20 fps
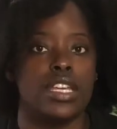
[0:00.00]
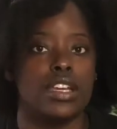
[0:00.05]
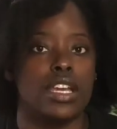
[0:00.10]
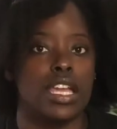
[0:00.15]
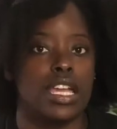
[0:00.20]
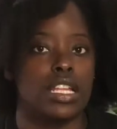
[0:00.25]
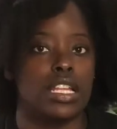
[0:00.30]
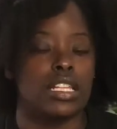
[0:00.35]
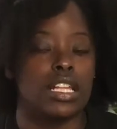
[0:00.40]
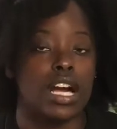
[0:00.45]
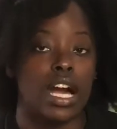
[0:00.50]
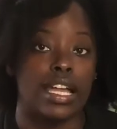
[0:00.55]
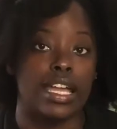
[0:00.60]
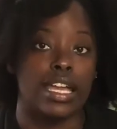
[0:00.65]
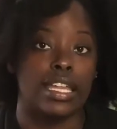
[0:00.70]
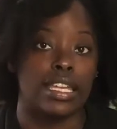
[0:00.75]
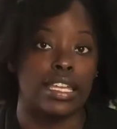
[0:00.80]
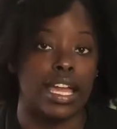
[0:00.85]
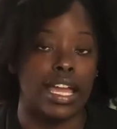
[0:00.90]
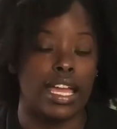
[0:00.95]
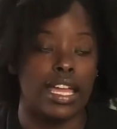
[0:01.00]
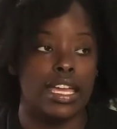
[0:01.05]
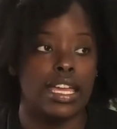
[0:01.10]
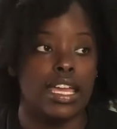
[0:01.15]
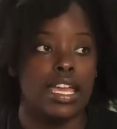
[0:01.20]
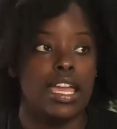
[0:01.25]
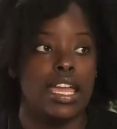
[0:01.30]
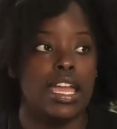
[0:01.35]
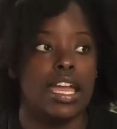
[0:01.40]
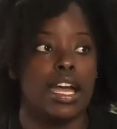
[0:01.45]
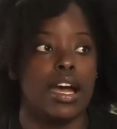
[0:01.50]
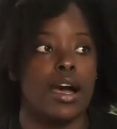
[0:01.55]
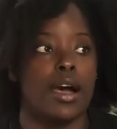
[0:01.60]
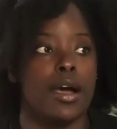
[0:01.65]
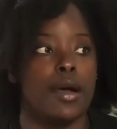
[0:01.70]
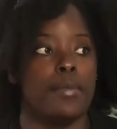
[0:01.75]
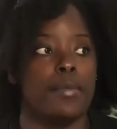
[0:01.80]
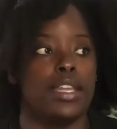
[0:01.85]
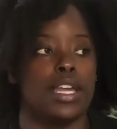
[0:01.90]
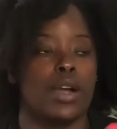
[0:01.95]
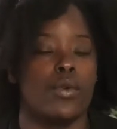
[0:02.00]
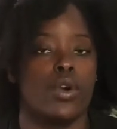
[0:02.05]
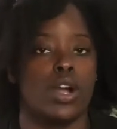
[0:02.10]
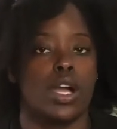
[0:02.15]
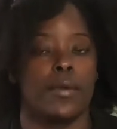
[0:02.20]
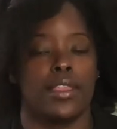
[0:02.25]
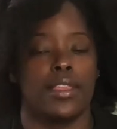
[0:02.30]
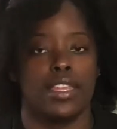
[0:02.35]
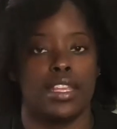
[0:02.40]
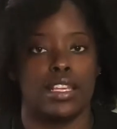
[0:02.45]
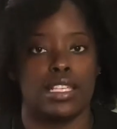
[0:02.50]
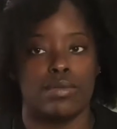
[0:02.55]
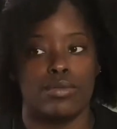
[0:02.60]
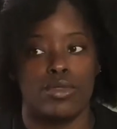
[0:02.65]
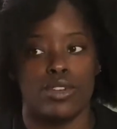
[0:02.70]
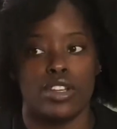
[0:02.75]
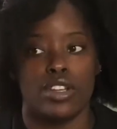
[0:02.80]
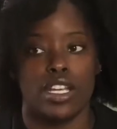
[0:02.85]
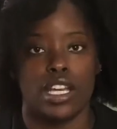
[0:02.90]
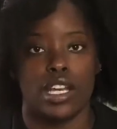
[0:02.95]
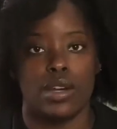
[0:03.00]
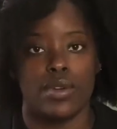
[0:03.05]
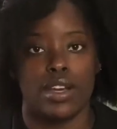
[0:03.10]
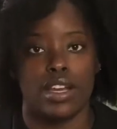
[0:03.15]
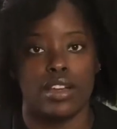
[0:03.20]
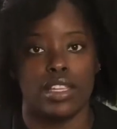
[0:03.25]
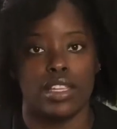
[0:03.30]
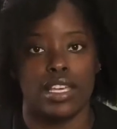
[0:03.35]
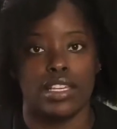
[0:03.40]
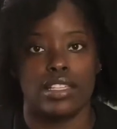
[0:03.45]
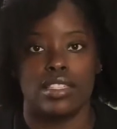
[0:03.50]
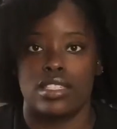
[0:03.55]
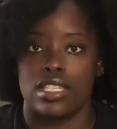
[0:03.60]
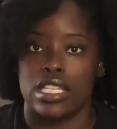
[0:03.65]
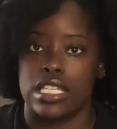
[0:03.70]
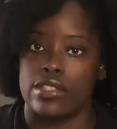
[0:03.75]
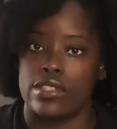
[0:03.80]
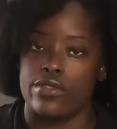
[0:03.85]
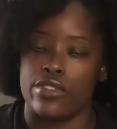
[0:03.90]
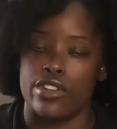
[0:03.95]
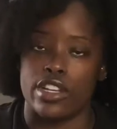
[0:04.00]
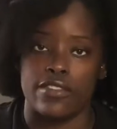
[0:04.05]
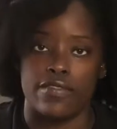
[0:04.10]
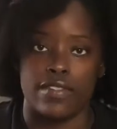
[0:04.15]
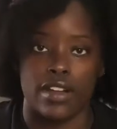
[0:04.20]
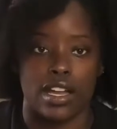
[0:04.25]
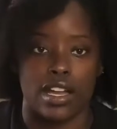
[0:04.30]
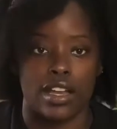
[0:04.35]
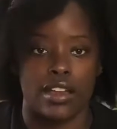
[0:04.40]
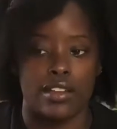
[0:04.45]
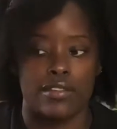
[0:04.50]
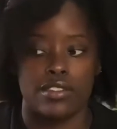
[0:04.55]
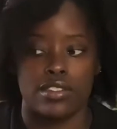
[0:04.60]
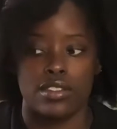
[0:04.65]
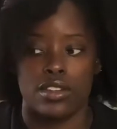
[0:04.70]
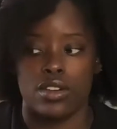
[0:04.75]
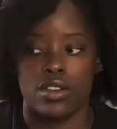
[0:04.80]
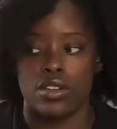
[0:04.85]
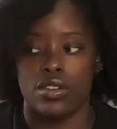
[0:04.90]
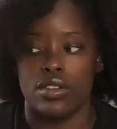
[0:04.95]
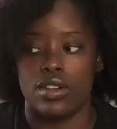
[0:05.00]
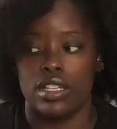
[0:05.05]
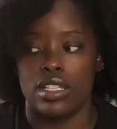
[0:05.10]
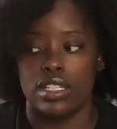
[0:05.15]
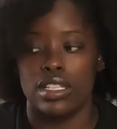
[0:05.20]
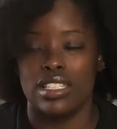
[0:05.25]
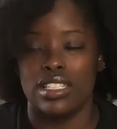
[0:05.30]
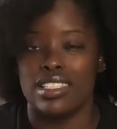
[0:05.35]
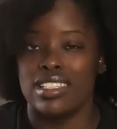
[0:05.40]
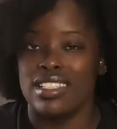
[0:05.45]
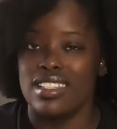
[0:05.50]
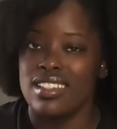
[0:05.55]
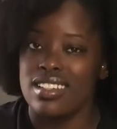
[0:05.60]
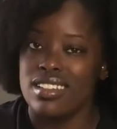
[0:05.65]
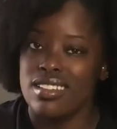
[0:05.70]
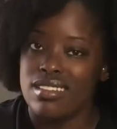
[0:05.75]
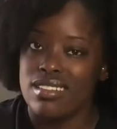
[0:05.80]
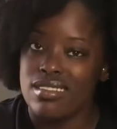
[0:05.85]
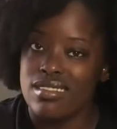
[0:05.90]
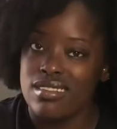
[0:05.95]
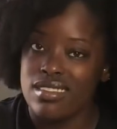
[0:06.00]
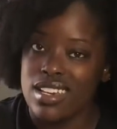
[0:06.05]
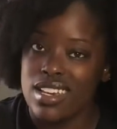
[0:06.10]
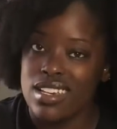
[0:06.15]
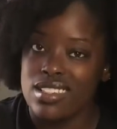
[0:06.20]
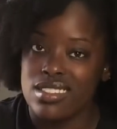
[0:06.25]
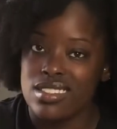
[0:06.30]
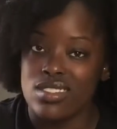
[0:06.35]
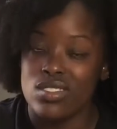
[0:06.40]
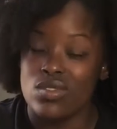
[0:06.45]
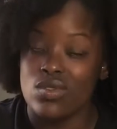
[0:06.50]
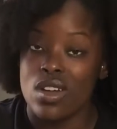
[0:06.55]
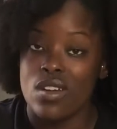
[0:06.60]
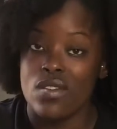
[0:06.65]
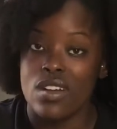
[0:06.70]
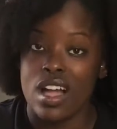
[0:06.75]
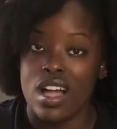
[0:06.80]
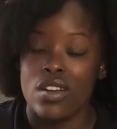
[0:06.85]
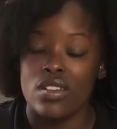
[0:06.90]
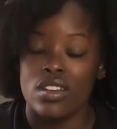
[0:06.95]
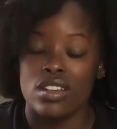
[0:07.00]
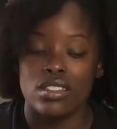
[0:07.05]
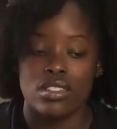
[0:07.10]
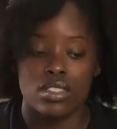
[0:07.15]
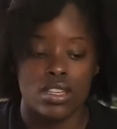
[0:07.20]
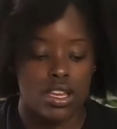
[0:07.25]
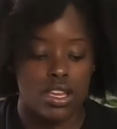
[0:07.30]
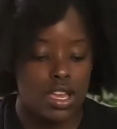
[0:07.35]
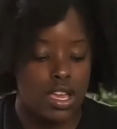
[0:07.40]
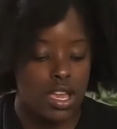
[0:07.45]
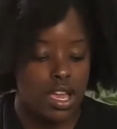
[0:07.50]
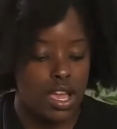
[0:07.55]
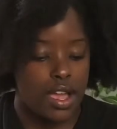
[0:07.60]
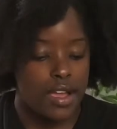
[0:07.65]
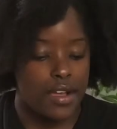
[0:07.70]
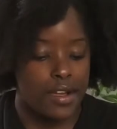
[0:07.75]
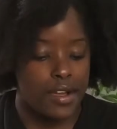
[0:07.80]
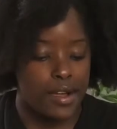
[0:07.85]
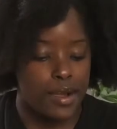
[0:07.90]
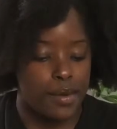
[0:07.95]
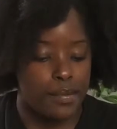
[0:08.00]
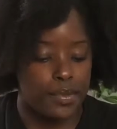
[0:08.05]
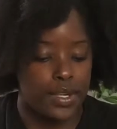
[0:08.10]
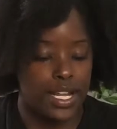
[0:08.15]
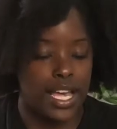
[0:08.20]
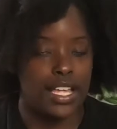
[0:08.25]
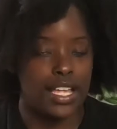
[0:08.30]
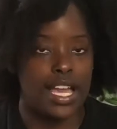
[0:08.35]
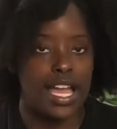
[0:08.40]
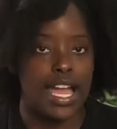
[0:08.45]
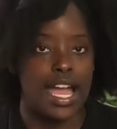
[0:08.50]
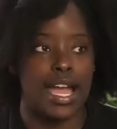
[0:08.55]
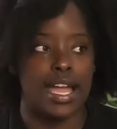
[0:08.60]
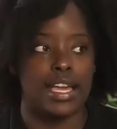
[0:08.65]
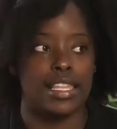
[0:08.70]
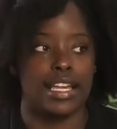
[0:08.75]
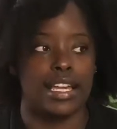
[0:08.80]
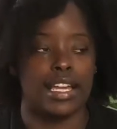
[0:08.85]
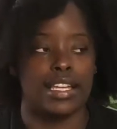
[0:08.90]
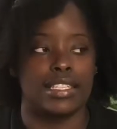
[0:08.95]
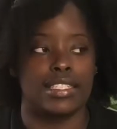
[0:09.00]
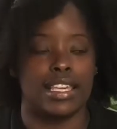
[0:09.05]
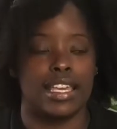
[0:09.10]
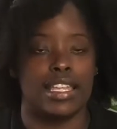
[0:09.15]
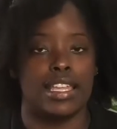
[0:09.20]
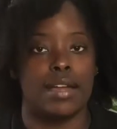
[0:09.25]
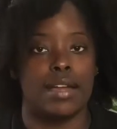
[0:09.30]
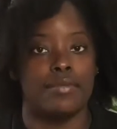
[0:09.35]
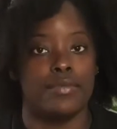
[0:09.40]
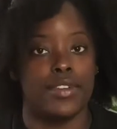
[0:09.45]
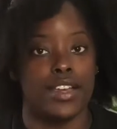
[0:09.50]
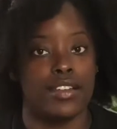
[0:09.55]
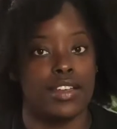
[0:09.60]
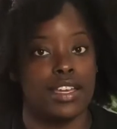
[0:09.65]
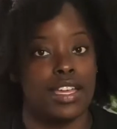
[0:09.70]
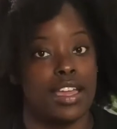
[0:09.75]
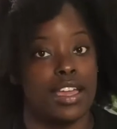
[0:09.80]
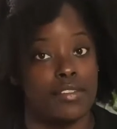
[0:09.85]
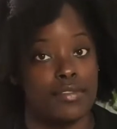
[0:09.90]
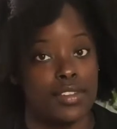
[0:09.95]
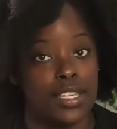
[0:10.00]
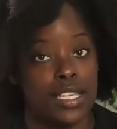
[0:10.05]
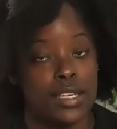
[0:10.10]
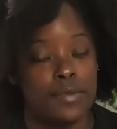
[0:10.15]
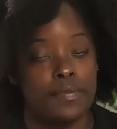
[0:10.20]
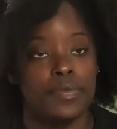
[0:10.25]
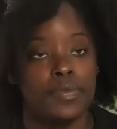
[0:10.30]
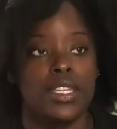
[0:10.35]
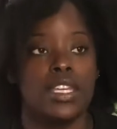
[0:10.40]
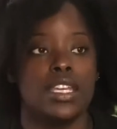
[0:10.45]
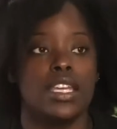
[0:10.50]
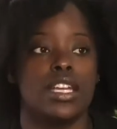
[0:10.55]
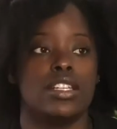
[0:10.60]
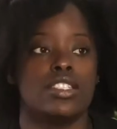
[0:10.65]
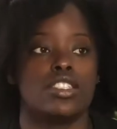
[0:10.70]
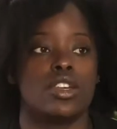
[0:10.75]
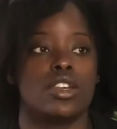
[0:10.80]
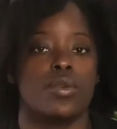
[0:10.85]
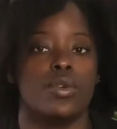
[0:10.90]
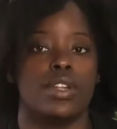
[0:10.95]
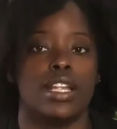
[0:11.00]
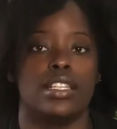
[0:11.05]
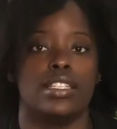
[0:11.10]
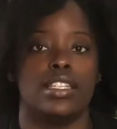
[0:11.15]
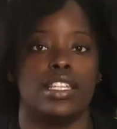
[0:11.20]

or 8 o'clock at night, and I woke up the next morning around like 6:45, so a little less than 12 hours. But I like I said, I'm very heavy, and so when I